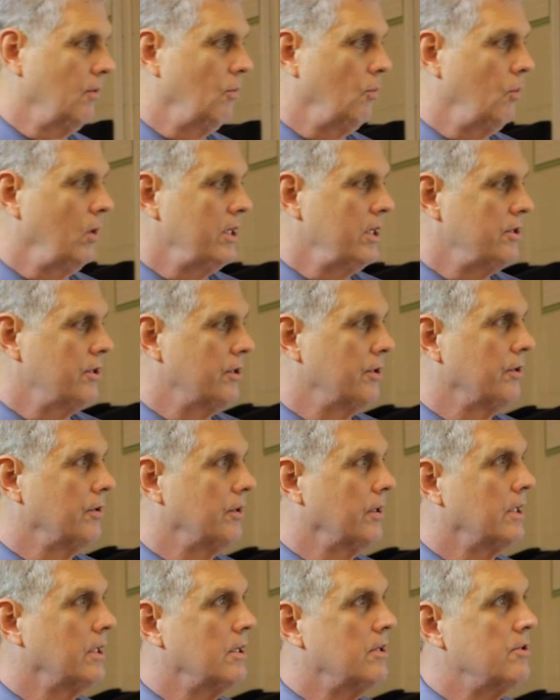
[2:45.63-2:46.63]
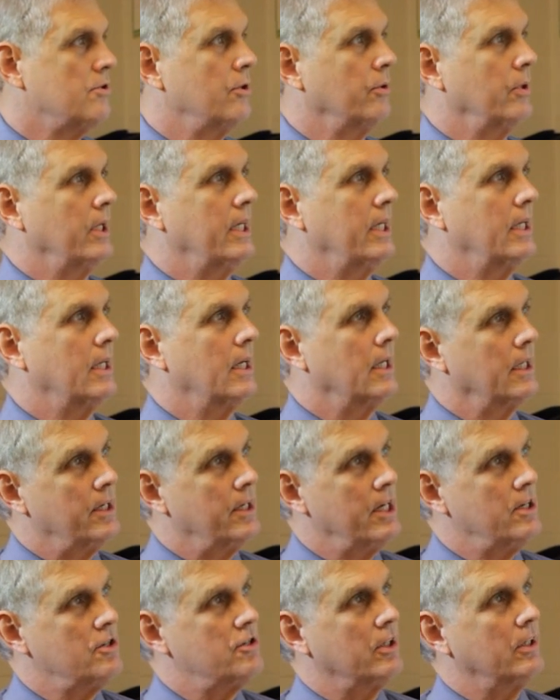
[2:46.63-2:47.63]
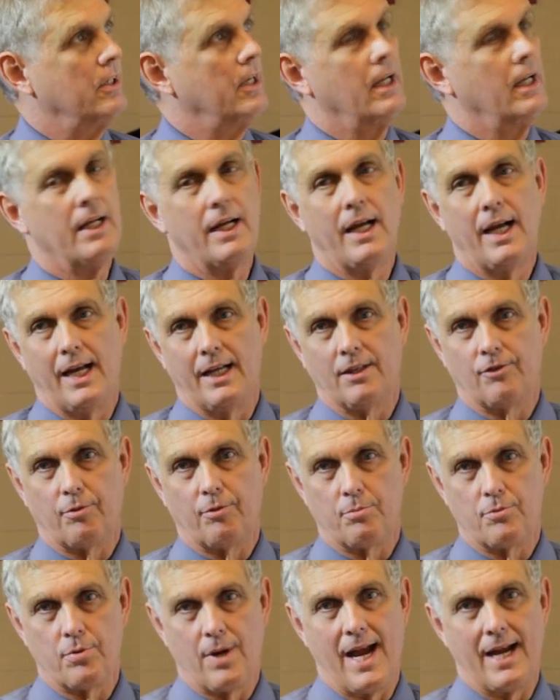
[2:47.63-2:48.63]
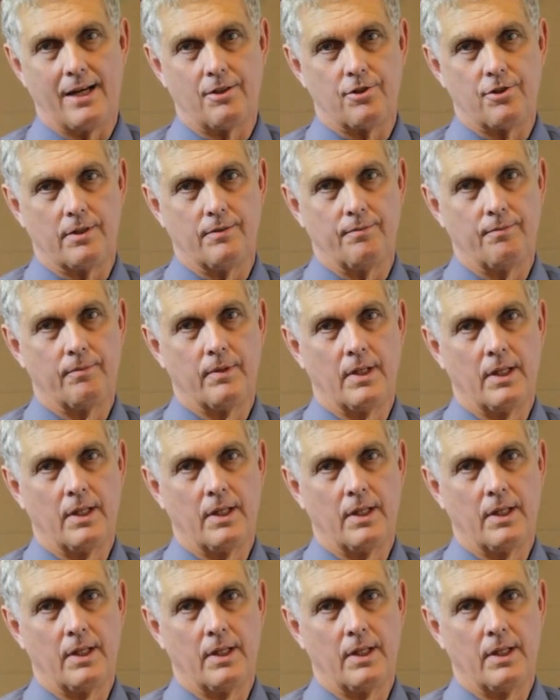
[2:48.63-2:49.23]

when you're doing addition and subtraction.